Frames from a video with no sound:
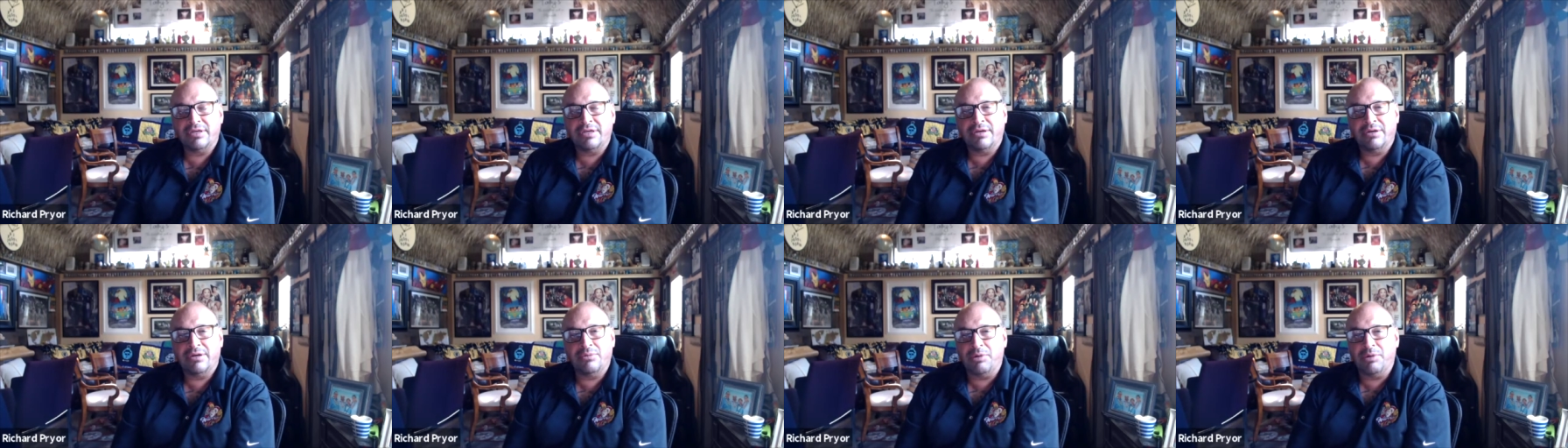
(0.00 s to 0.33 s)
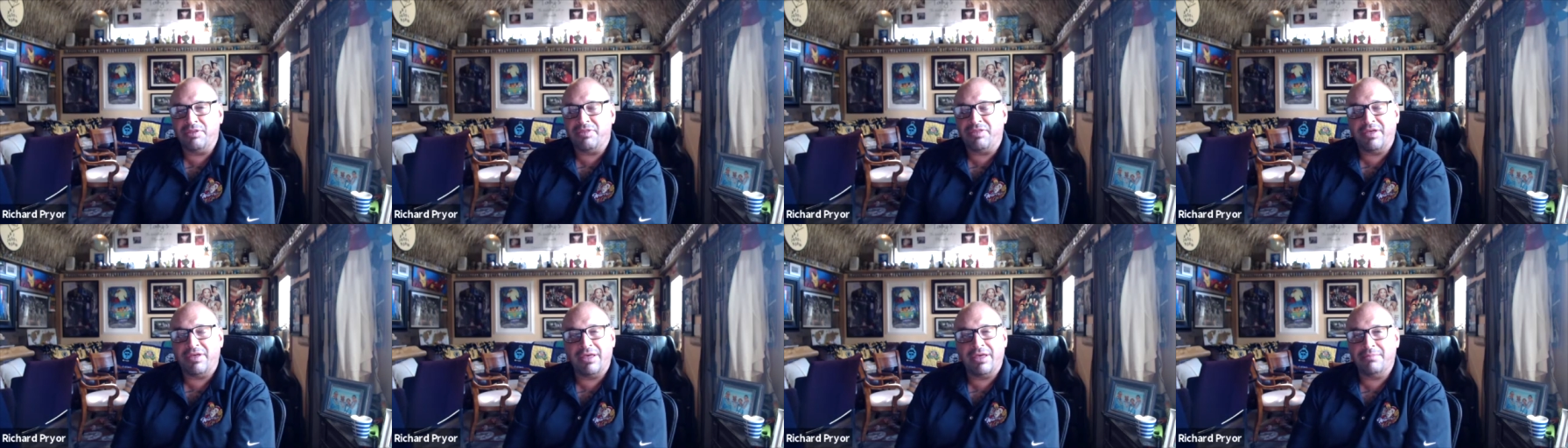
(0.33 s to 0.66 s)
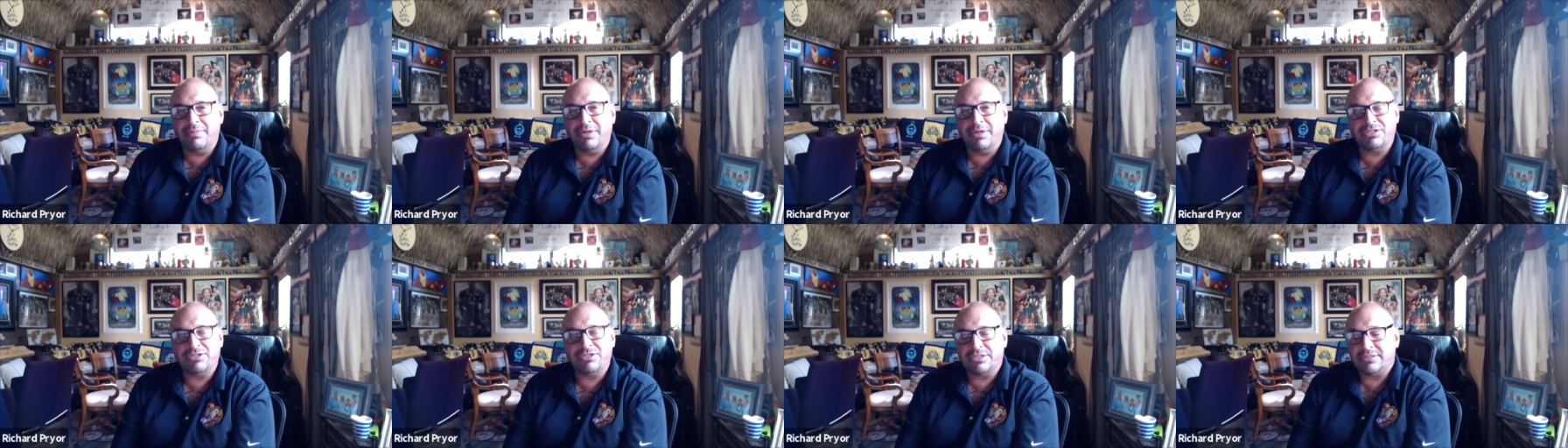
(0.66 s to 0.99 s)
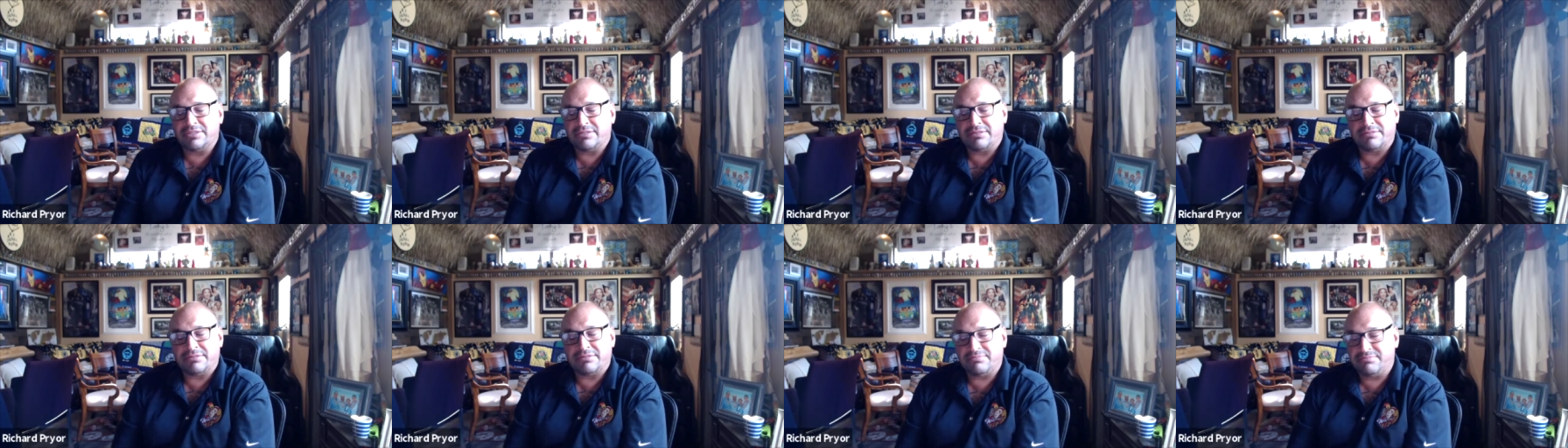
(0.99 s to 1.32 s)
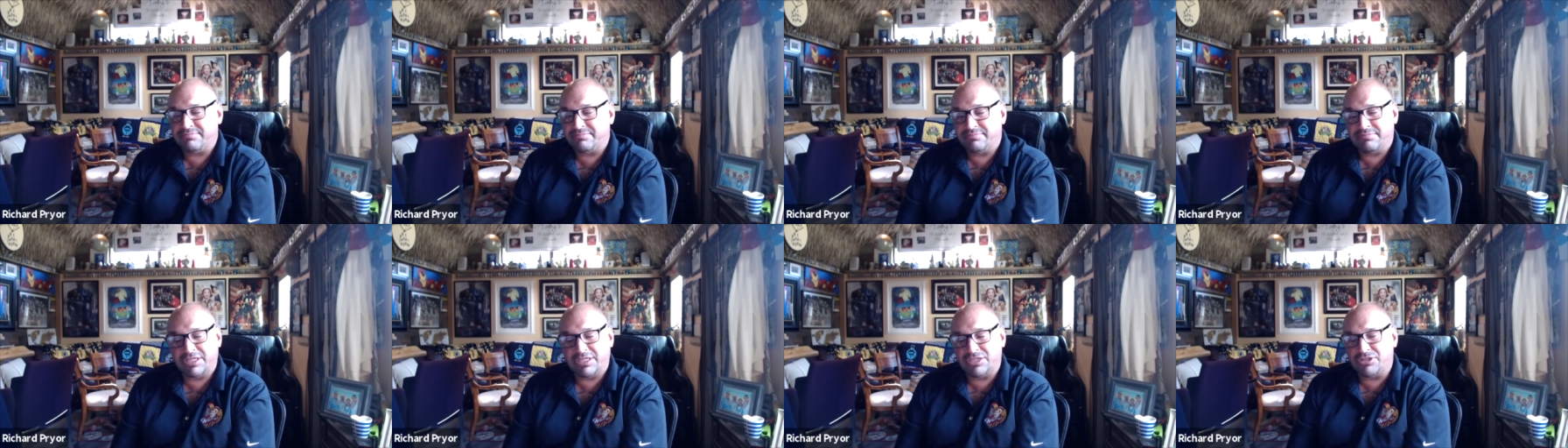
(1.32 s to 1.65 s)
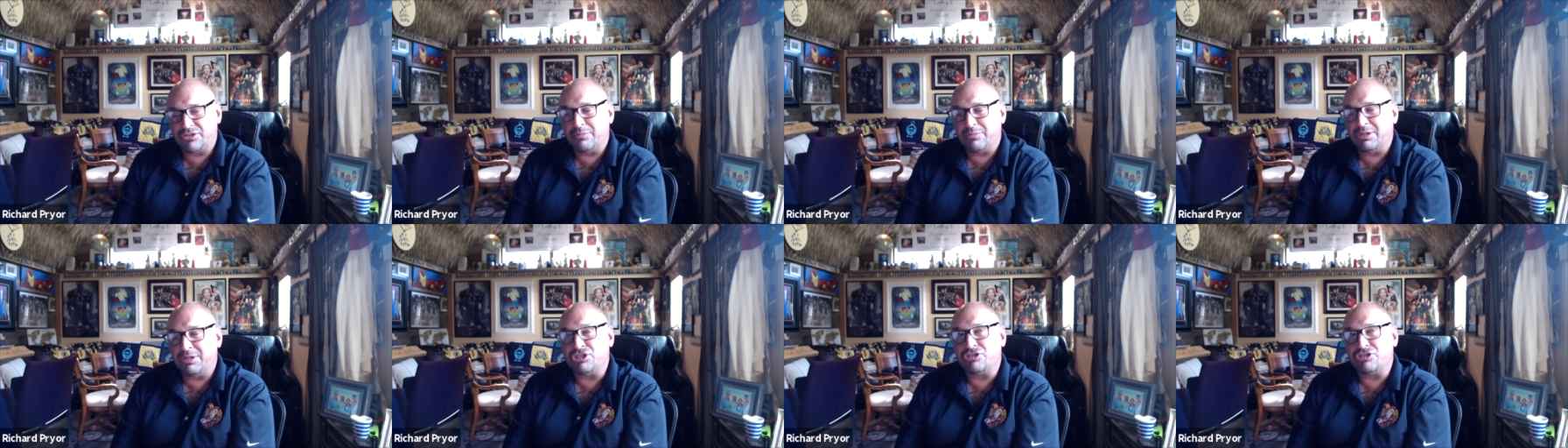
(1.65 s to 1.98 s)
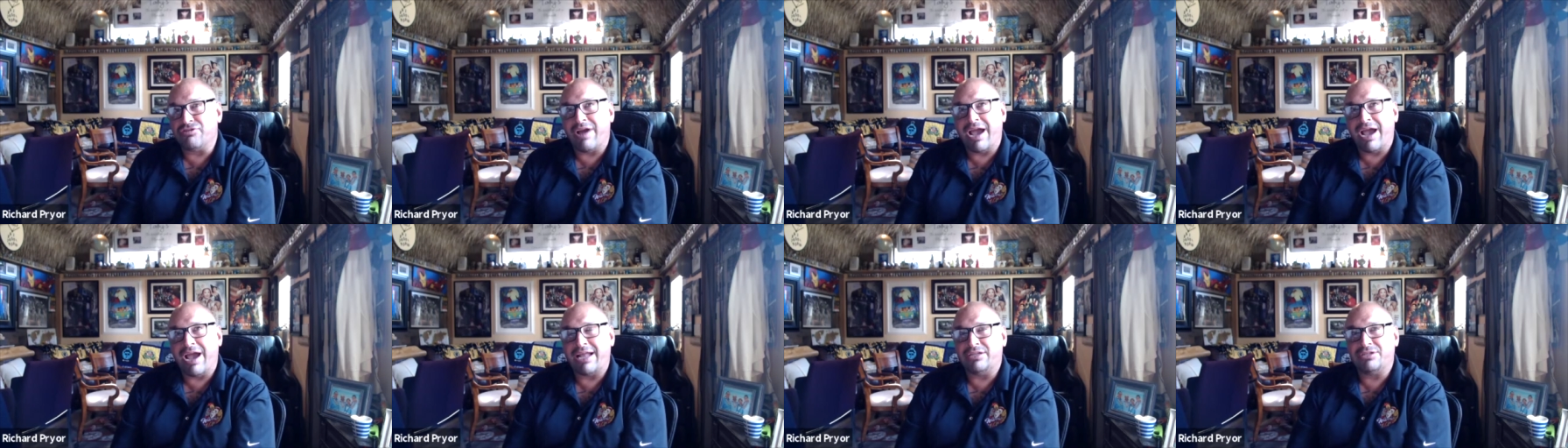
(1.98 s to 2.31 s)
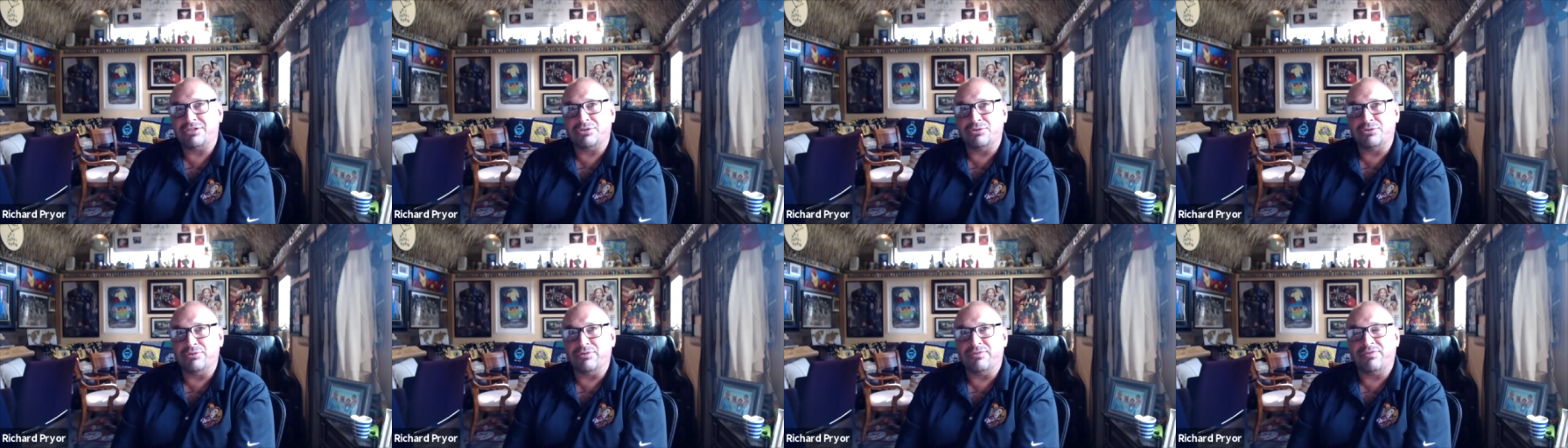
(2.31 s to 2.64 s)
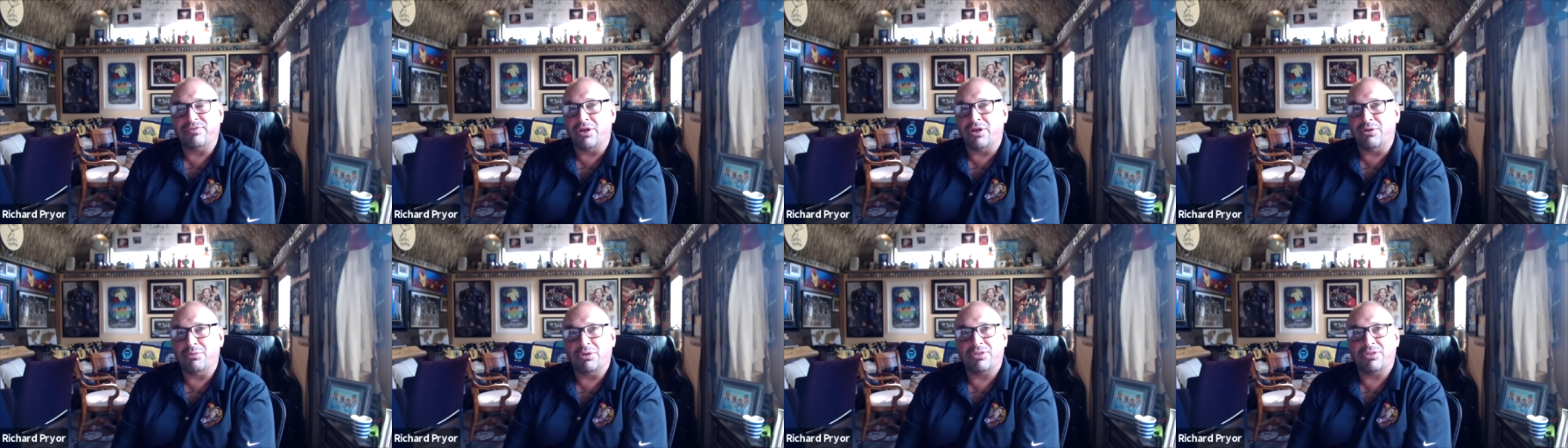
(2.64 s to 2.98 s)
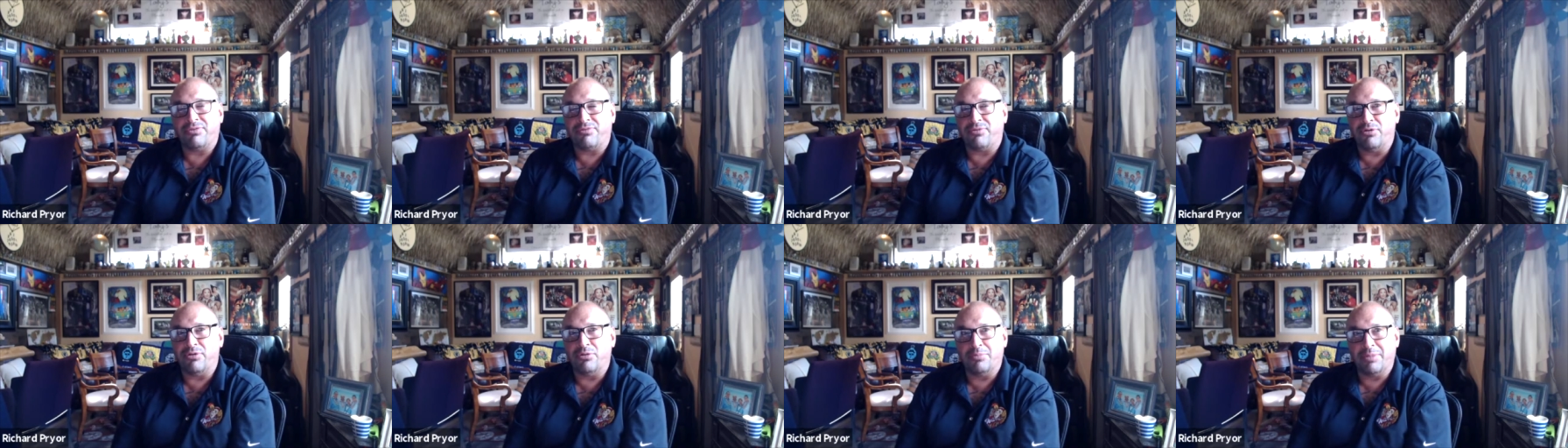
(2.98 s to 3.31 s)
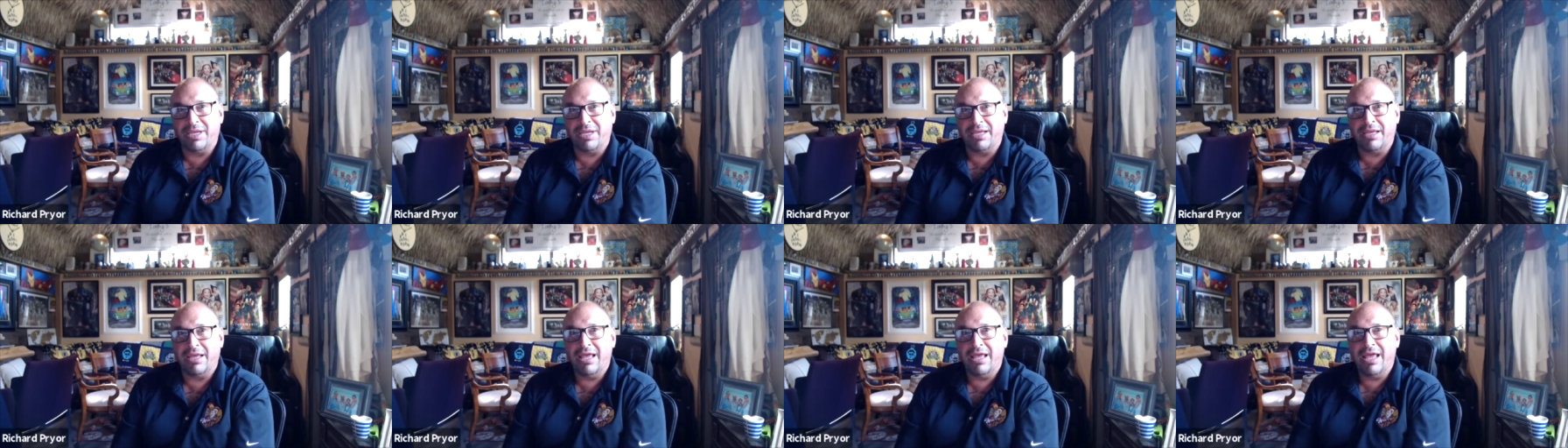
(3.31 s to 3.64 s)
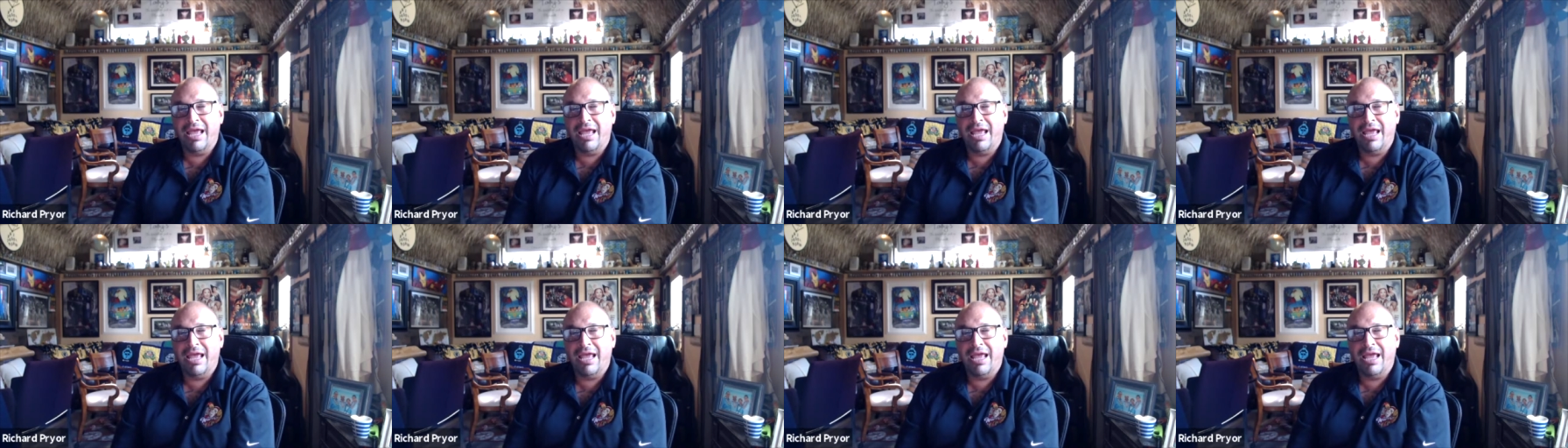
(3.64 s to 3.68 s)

with him. There's so much gratitude flowing through me.